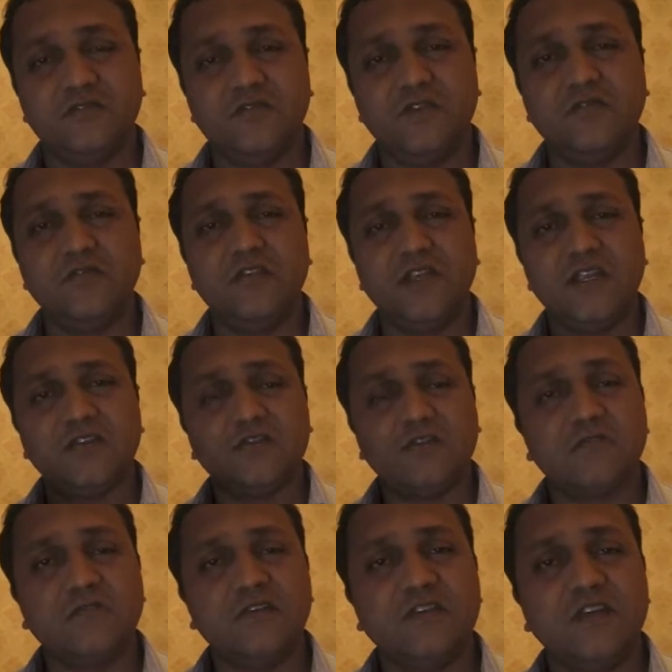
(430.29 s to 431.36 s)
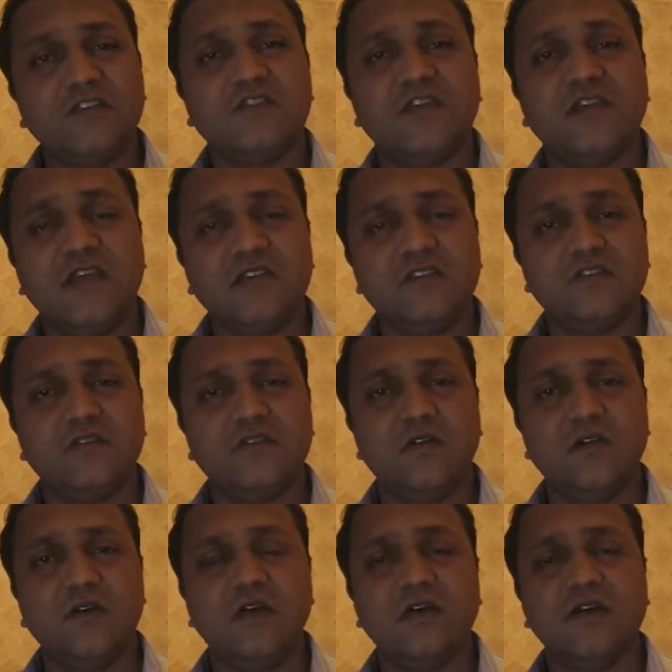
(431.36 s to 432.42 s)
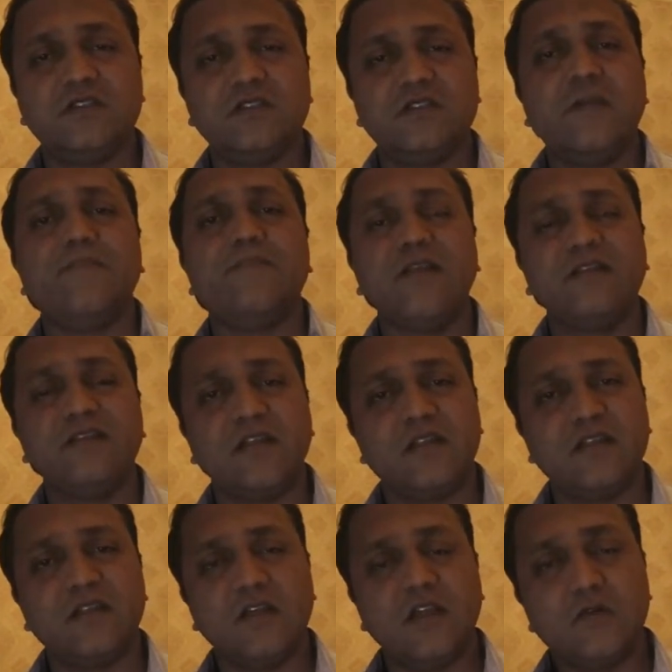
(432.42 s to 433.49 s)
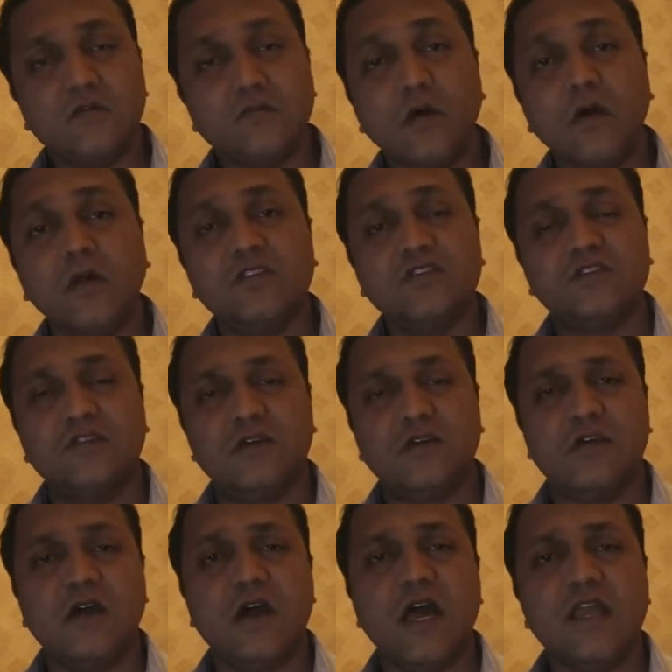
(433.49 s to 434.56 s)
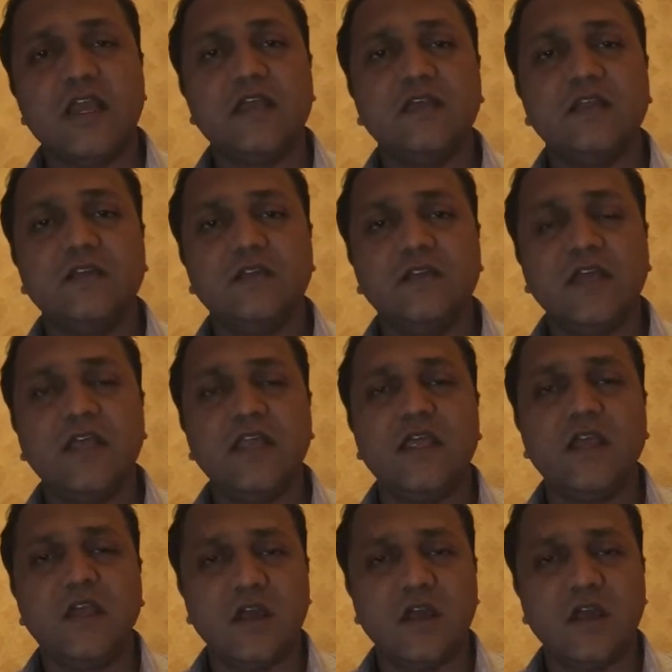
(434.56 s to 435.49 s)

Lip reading: if we treat software testing as something that involves a high degree,